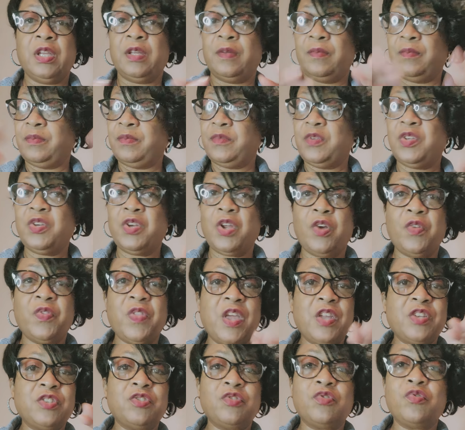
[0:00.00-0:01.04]

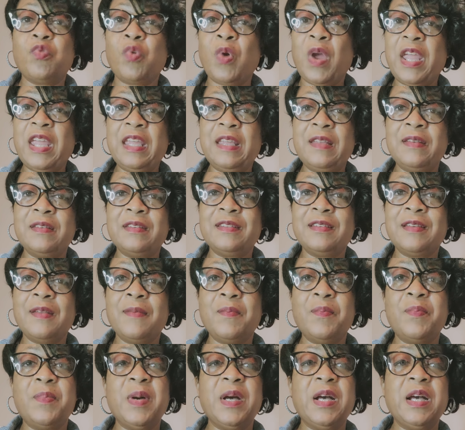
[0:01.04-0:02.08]
that's great,
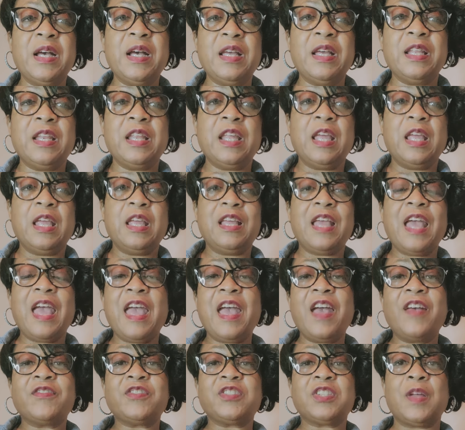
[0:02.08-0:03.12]
but
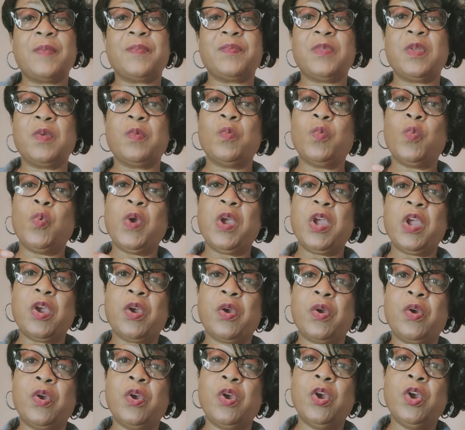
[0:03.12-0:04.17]
have something
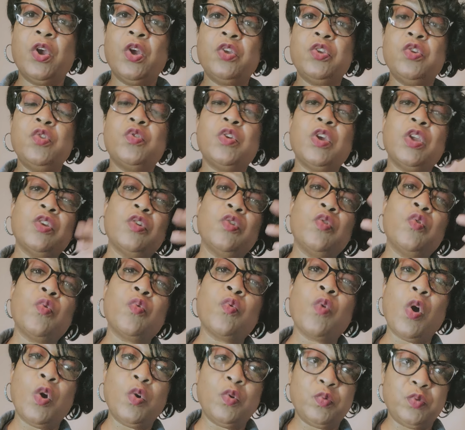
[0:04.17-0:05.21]
where you can
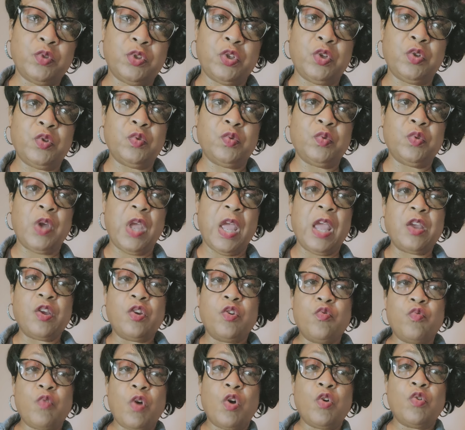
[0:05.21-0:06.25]
grow to and
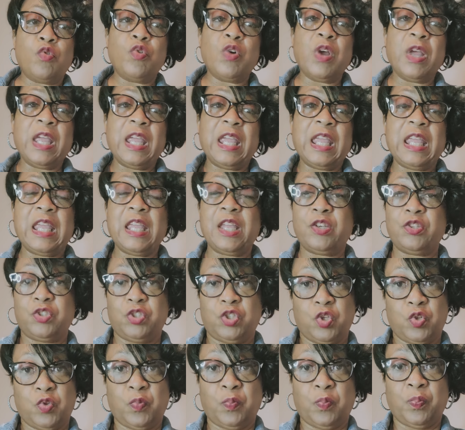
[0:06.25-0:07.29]
grow
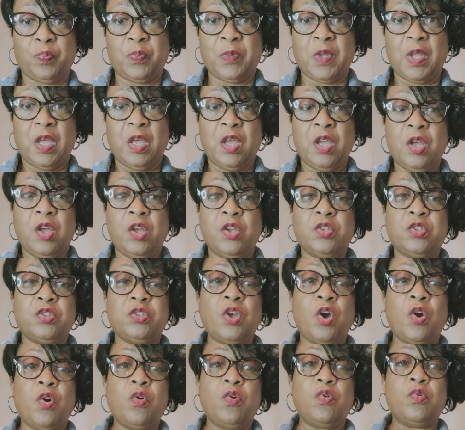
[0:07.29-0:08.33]
into.
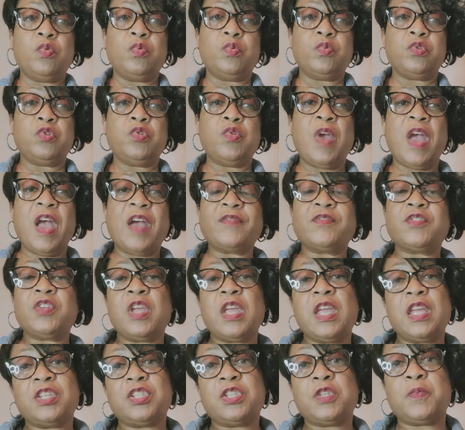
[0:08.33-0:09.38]
So you have
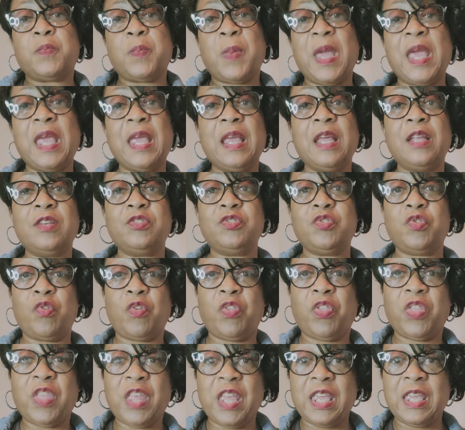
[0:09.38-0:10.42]
to expand your
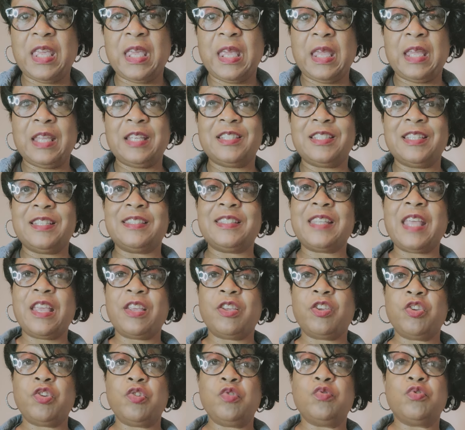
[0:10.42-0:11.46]
thinking to
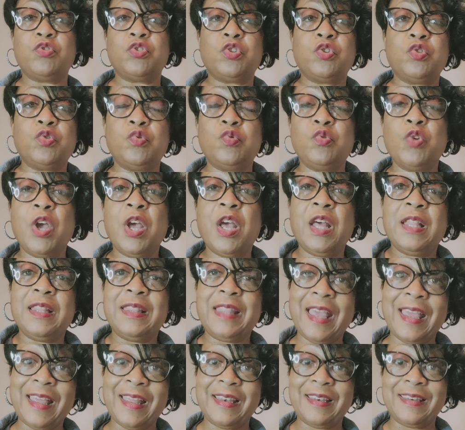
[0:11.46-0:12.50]
take you to
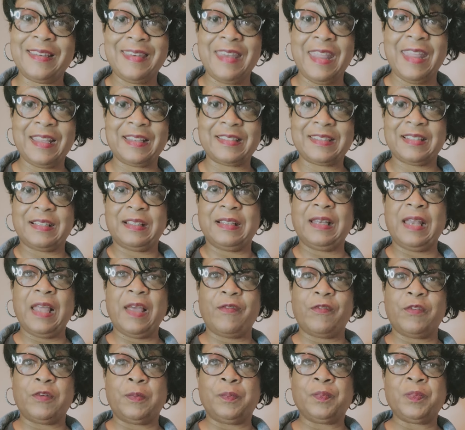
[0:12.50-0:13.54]
that next
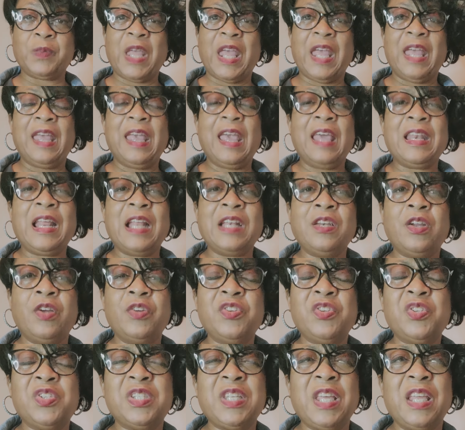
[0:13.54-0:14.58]
level. And I know
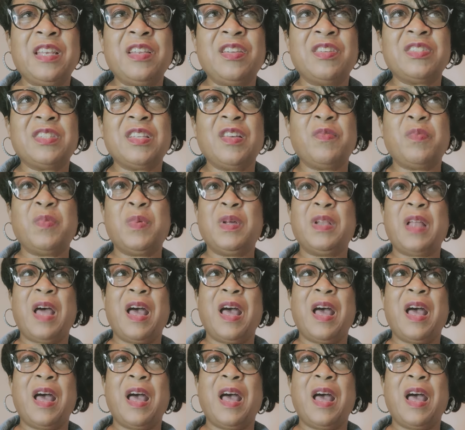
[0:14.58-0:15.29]
you say to yourself, well,